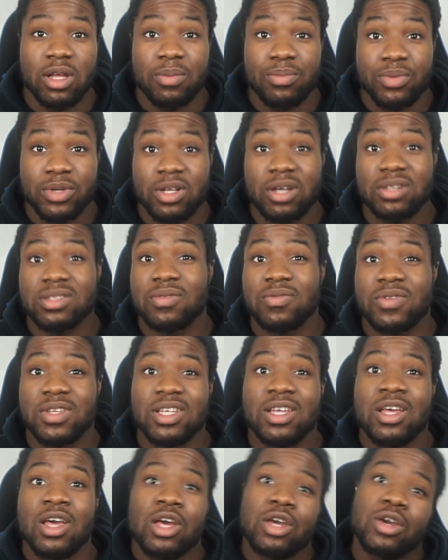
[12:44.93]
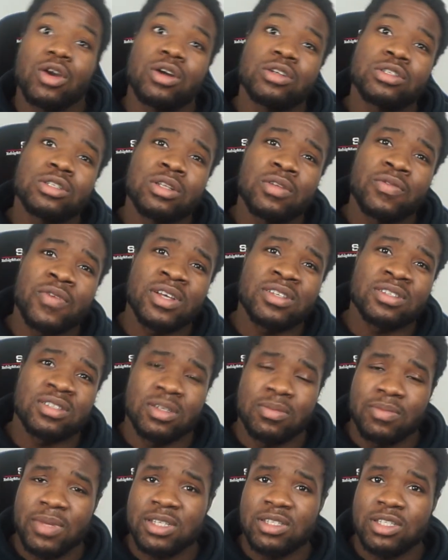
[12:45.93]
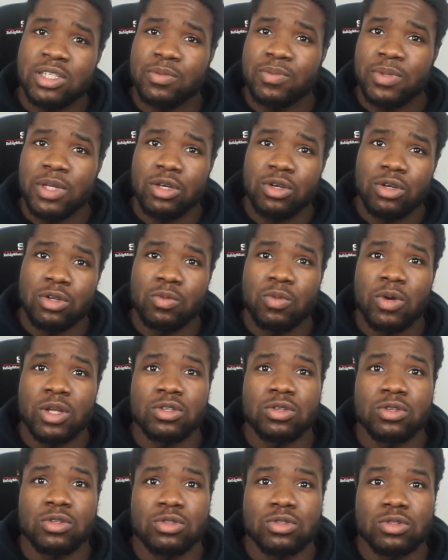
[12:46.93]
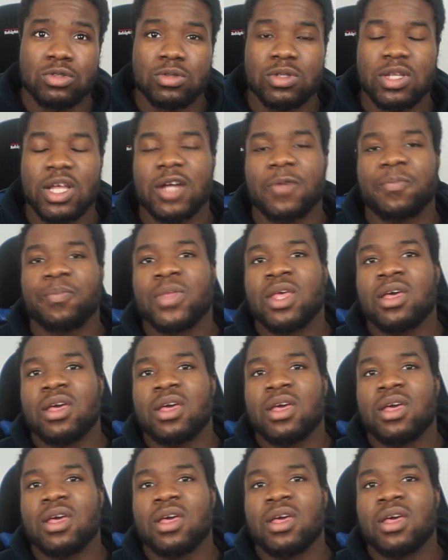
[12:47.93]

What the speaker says: productively, going to university may still be a good one to do now.